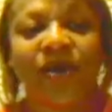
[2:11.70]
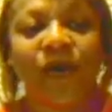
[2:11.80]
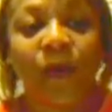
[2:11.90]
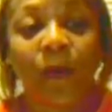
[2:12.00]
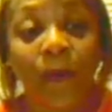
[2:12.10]

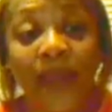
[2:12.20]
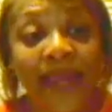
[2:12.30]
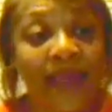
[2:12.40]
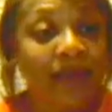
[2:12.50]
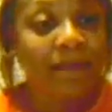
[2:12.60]
know,
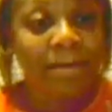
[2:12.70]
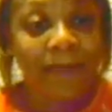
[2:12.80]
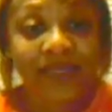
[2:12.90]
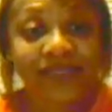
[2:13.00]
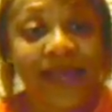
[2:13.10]
we,
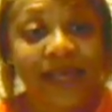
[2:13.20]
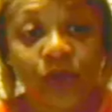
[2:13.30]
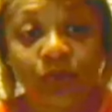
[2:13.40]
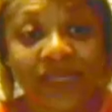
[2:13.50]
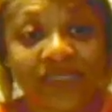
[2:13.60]
because I
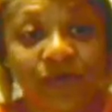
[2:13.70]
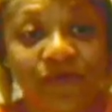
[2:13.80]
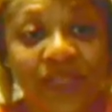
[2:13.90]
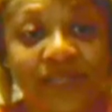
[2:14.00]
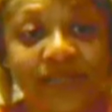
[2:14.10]
include
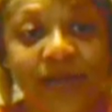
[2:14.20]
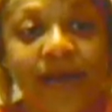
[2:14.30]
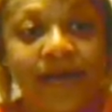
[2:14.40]
myself in this,